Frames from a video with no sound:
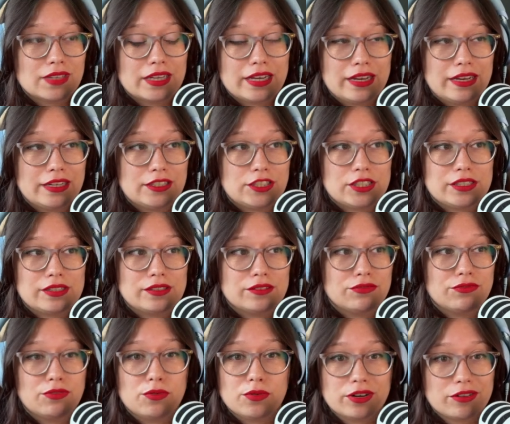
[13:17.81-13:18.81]
ages
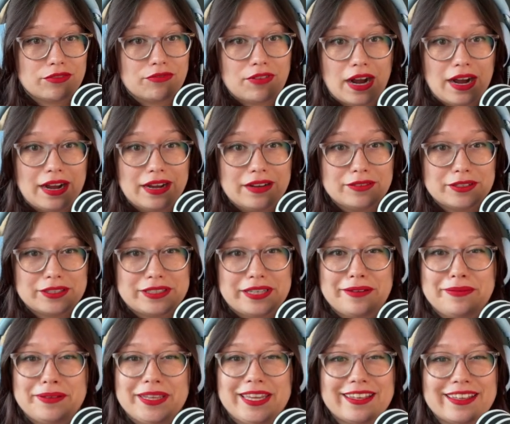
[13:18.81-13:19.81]
4 to 5 or
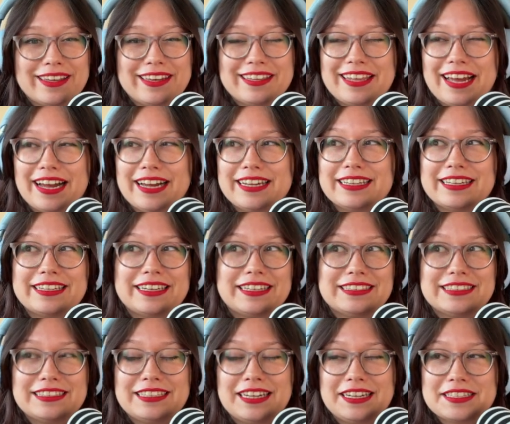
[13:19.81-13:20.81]
something like that. Like I
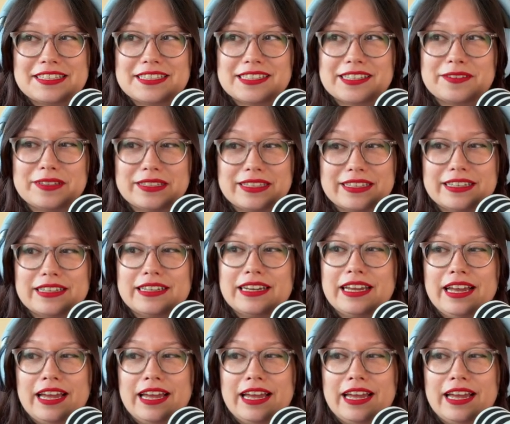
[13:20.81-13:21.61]
did not stick with it.